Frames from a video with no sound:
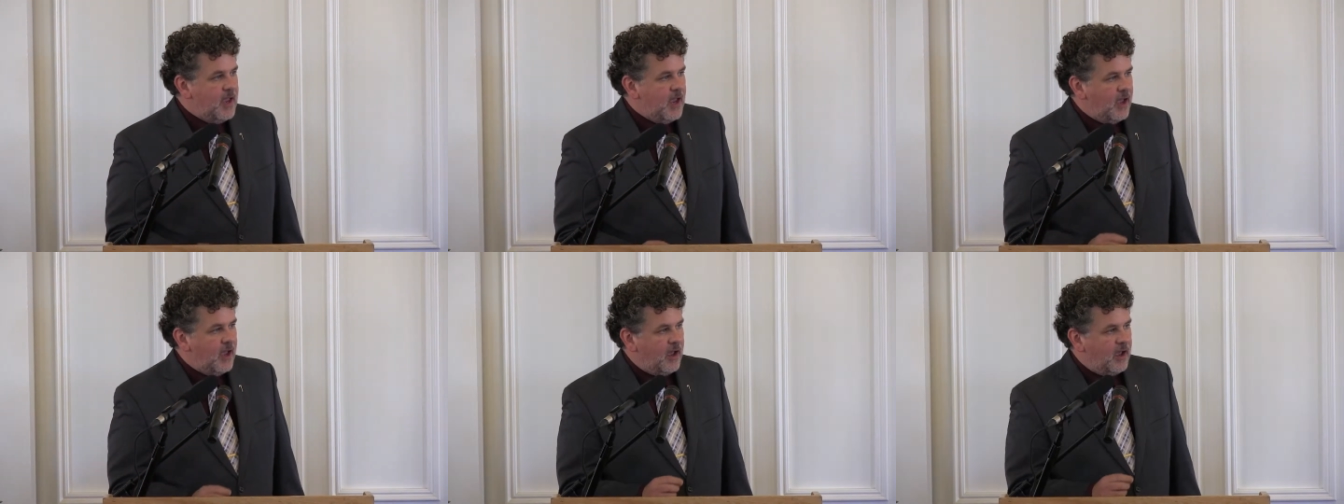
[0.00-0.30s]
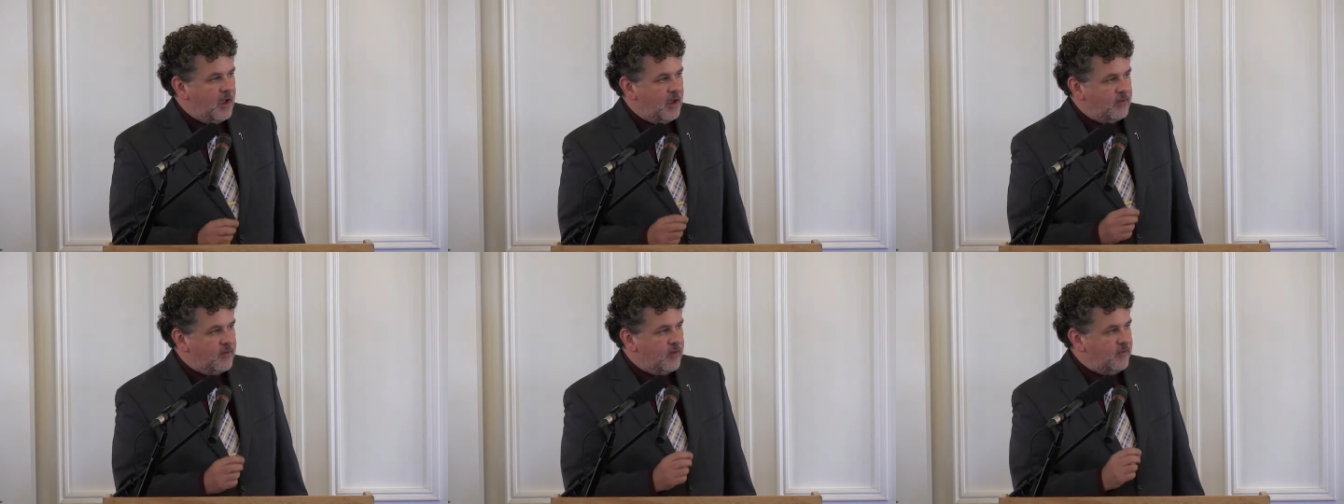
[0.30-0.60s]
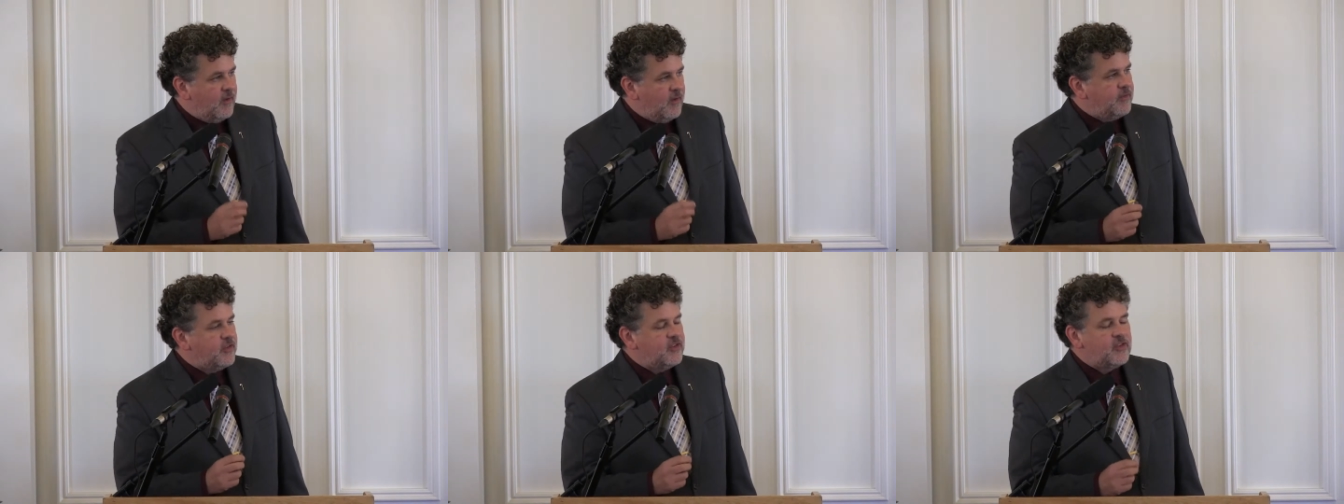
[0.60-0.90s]
Uh, they've
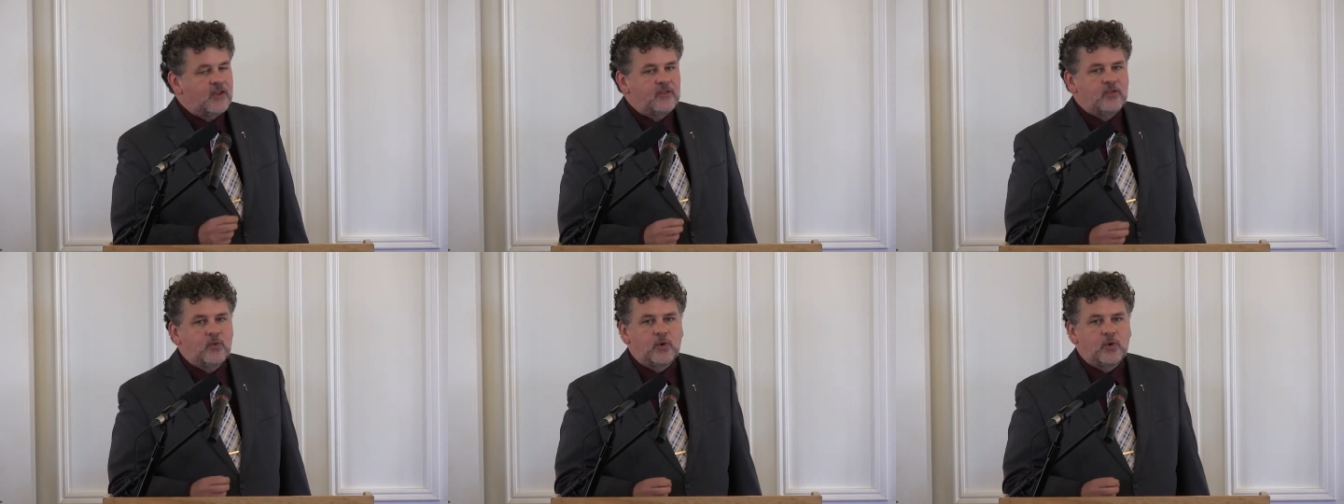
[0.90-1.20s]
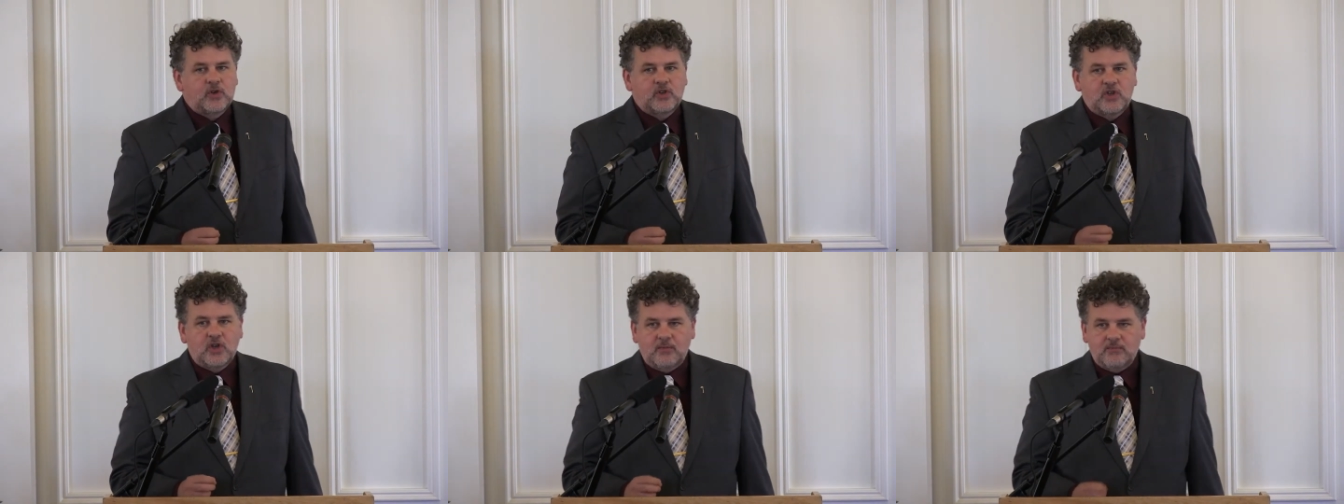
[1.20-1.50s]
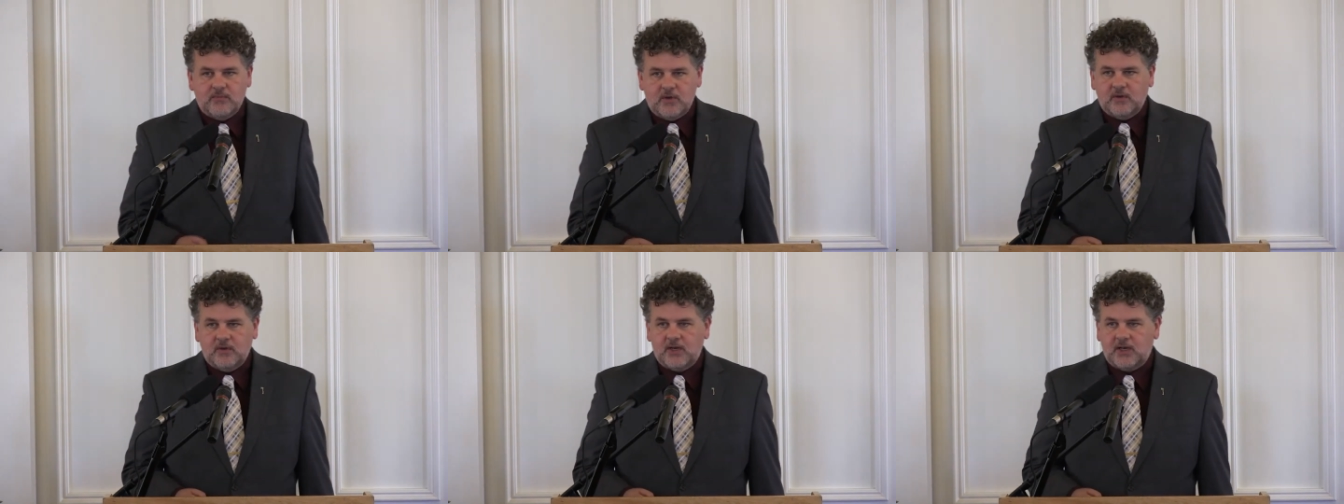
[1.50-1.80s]
emphasized the word
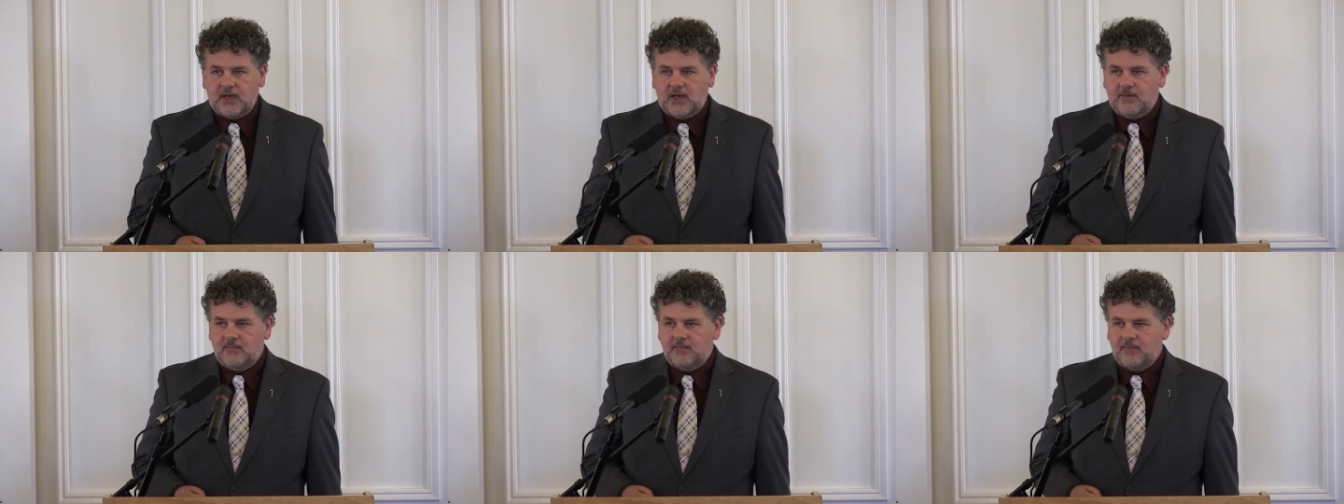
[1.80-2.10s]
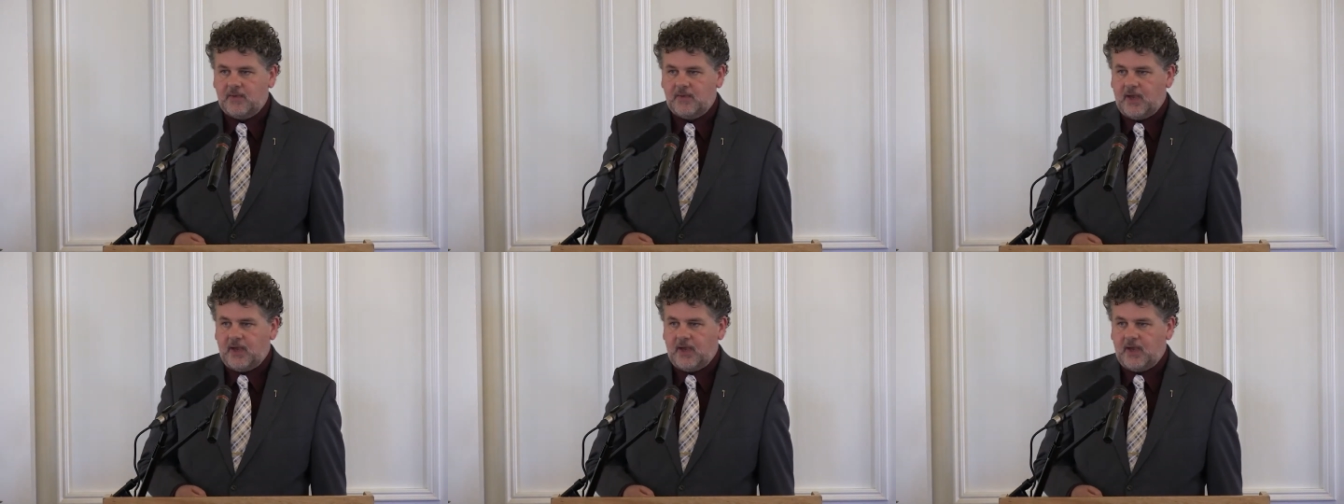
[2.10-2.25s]
community.